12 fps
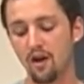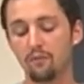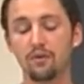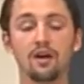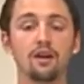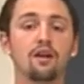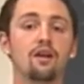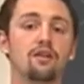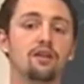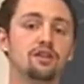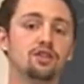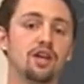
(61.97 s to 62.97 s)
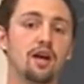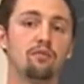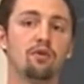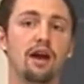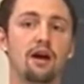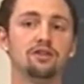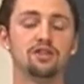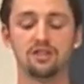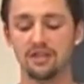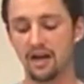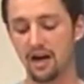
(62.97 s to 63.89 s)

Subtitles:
but this chamber houses the